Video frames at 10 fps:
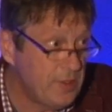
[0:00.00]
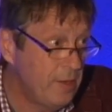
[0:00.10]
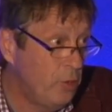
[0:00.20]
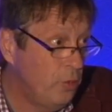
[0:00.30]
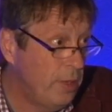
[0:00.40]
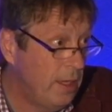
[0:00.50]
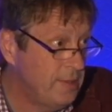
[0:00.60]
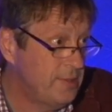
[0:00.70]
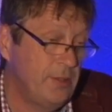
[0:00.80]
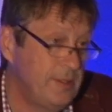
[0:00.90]
their
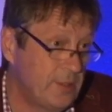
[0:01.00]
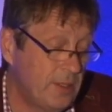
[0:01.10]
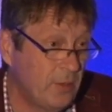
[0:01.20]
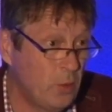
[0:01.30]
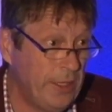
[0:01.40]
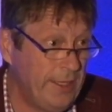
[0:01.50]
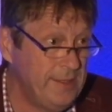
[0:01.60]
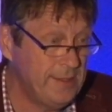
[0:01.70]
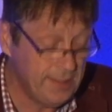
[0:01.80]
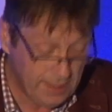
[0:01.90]
mobiles, so it's quite
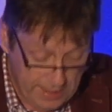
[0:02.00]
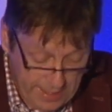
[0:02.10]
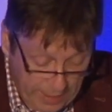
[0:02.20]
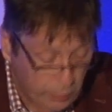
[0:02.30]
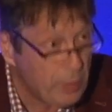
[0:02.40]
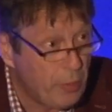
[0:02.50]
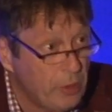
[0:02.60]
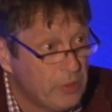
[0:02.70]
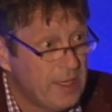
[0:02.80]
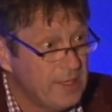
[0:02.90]
easy. And we
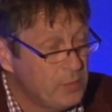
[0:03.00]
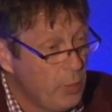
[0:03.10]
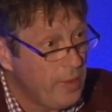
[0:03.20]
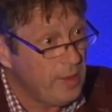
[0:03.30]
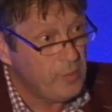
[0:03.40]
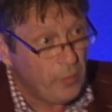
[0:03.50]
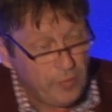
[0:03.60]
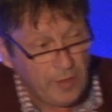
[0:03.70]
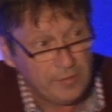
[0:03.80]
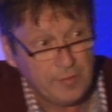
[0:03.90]
broadcast within
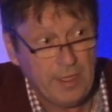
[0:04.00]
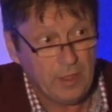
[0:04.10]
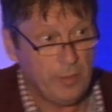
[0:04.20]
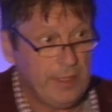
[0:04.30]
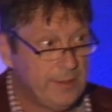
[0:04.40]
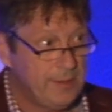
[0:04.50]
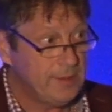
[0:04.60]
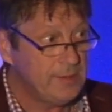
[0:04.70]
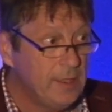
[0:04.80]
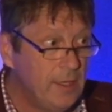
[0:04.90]
5
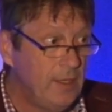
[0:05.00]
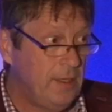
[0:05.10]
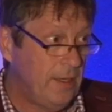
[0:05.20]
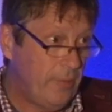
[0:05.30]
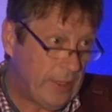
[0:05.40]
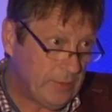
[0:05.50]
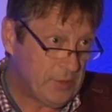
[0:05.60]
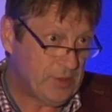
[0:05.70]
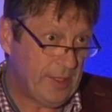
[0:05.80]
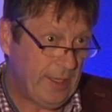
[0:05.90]
kilometers around
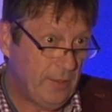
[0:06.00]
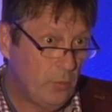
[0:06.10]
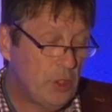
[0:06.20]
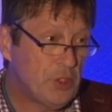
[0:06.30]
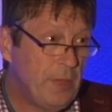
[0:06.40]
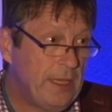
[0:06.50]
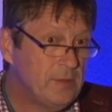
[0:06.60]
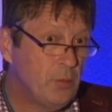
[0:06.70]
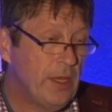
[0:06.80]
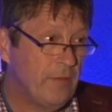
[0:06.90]
the stadium, which
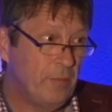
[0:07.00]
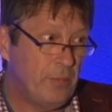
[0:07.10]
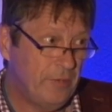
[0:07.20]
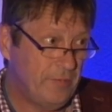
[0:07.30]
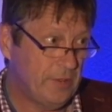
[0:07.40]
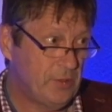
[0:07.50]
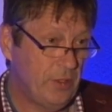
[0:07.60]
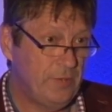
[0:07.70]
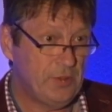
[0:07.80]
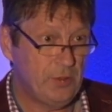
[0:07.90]
means we have a perfect
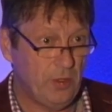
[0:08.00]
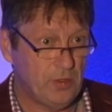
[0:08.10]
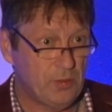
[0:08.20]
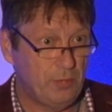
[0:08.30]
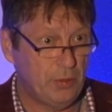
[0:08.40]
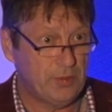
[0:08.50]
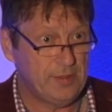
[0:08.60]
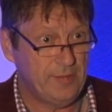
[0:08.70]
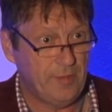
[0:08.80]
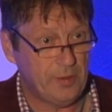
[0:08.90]
service to all supporters
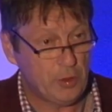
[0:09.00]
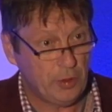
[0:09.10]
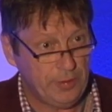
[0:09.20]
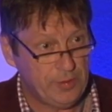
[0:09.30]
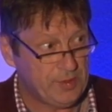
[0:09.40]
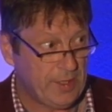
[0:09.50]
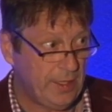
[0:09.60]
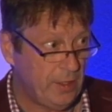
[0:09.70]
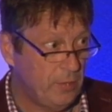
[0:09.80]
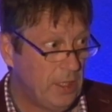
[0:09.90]
if they join the
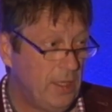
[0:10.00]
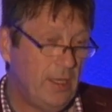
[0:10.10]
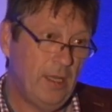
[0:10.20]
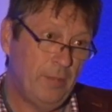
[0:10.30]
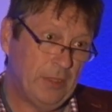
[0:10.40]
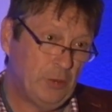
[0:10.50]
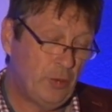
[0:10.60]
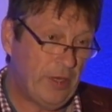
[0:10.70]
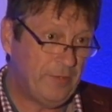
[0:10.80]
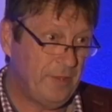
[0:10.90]
stadium, about
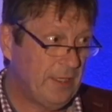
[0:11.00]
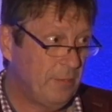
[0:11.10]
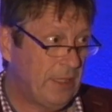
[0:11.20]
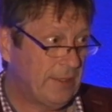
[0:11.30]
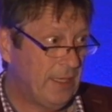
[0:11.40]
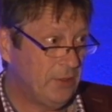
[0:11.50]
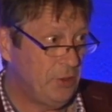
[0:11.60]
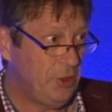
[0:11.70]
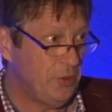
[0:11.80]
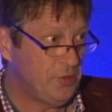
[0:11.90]
traffic, about how
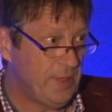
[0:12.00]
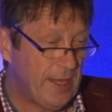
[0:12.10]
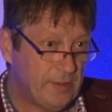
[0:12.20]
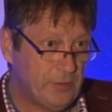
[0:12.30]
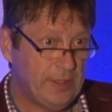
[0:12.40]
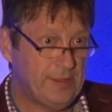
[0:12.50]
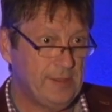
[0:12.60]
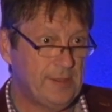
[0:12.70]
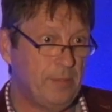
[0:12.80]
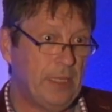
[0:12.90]
to use the
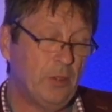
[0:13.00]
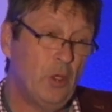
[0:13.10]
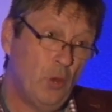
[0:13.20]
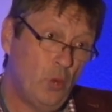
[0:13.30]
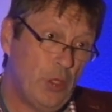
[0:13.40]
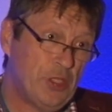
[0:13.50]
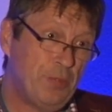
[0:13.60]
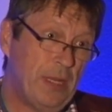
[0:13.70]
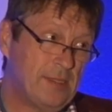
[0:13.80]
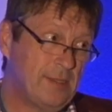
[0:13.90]
entrances, about which
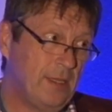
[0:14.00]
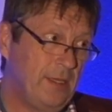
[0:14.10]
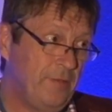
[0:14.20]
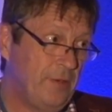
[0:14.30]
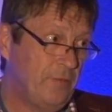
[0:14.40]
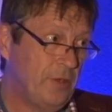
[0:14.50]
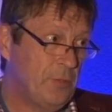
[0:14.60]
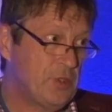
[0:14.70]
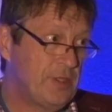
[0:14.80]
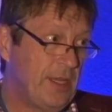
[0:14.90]
bus are leaving from
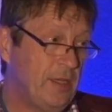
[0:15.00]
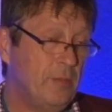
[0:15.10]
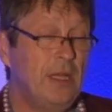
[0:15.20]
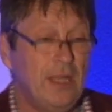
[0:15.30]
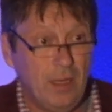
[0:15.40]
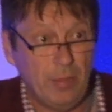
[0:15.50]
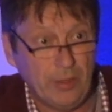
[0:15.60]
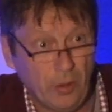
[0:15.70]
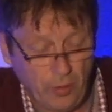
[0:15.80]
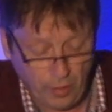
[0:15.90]
the stadium,
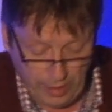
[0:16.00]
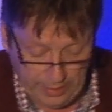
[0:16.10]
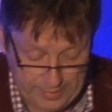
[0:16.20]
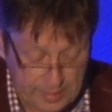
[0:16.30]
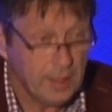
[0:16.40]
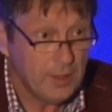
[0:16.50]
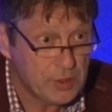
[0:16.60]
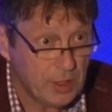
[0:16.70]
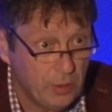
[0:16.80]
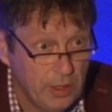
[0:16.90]
about all the things.
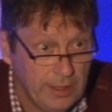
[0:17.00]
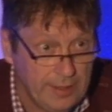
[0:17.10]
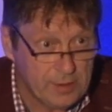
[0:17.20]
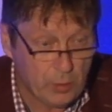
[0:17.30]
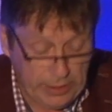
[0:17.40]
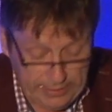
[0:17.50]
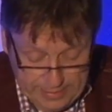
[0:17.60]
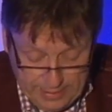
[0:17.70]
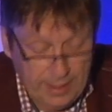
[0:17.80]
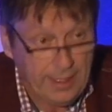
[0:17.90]
So it's
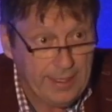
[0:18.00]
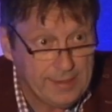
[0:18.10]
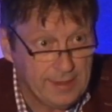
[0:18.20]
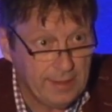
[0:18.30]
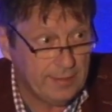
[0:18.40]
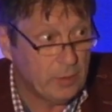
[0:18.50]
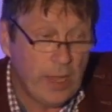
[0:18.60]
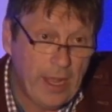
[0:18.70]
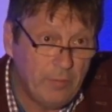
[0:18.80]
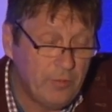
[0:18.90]
quite easy and
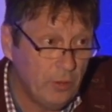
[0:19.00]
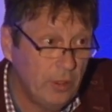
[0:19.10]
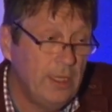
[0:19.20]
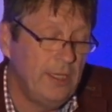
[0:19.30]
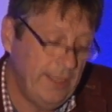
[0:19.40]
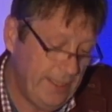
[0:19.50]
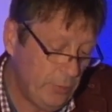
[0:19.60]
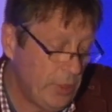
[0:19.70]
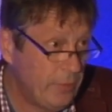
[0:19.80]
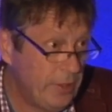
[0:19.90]
helpful, and
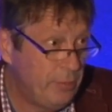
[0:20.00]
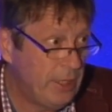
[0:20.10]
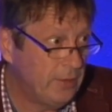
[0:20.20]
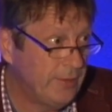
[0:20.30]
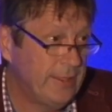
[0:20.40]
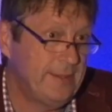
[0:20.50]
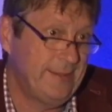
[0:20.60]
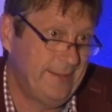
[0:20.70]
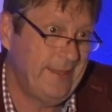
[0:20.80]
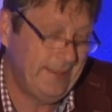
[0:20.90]
we are very proud that
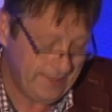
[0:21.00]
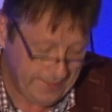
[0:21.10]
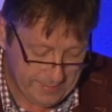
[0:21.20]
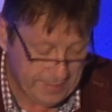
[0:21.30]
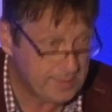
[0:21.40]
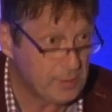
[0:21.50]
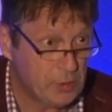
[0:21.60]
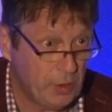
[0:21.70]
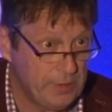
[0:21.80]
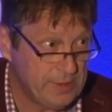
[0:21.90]
at least it's a
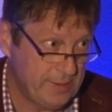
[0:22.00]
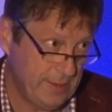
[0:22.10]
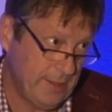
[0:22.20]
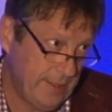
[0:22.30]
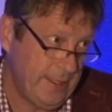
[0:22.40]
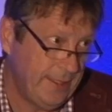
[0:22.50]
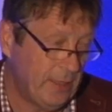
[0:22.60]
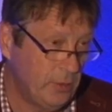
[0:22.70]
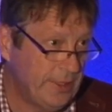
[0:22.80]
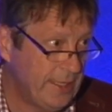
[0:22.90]
service in
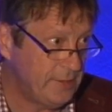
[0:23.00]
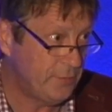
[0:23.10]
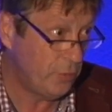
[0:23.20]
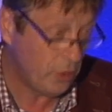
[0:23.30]
nowadays for